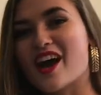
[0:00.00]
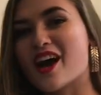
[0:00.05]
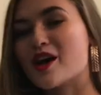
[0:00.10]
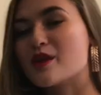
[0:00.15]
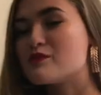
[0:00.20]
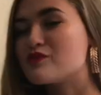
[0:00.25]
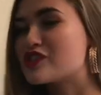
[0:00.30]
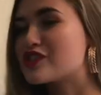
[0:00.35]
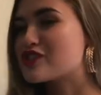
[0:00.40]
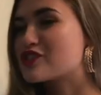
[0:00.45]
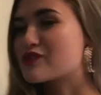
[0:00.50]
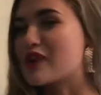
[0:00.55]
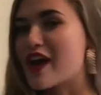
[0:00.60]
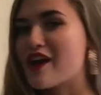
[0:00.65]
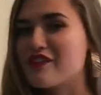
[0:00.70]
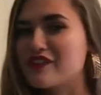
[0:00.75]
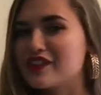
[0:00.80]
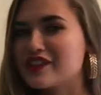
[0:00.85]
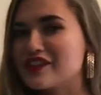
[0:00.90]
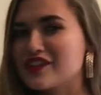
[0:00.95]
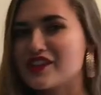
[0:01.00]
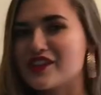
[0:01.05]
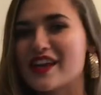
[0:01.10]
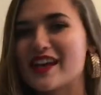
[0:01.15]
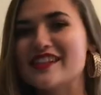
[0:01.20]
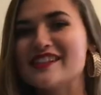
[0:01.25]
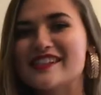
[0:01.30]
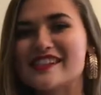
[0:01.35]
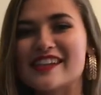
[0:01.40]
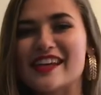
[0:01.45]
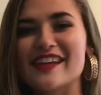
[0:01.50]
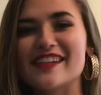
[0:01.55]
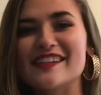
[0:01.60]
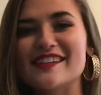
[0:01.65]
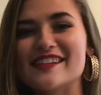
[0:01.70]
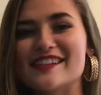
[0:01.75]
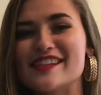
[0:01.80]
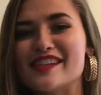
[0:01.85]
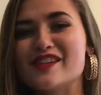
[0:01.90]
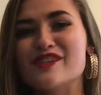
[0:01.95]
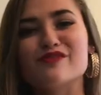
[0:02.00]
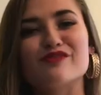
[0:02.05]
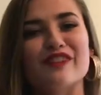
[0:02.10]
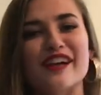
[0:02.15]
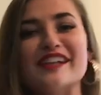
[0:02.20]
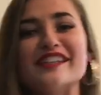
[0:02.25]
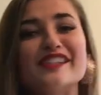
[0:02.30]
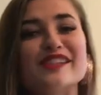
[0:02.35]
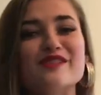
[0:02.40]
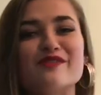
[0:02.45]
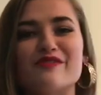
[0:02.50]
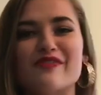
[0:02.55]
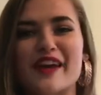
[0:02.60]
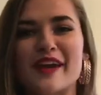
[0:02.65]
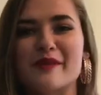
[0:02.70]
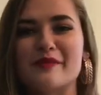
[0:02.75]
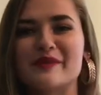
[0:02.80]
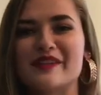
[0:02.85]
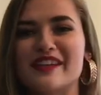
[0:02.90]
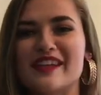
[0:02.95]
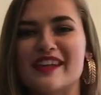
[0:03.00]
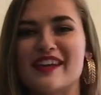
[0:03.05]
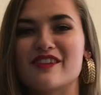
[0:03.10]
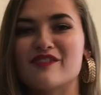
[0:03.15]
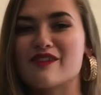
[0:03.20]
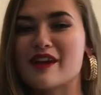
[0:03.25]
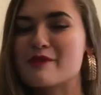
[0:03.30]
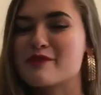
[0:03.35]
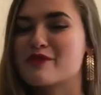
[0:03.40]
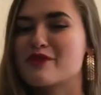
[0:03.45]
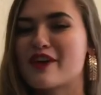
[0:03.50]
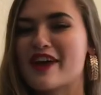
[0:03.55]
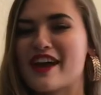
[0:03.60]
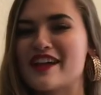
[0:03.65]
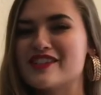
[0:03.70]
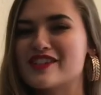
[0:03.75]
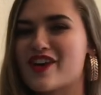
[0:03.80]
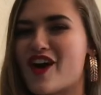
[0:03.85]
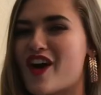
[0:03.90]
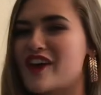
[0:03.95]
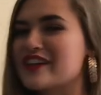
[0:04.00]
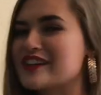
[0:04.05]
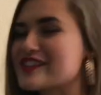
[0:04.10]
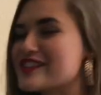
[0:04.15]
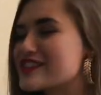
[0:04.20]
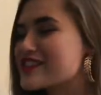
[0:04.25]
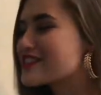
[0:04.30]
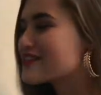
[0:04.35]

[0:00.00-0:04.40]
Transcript: I'm just traveling the United States, seeing friends and family right before I head to college.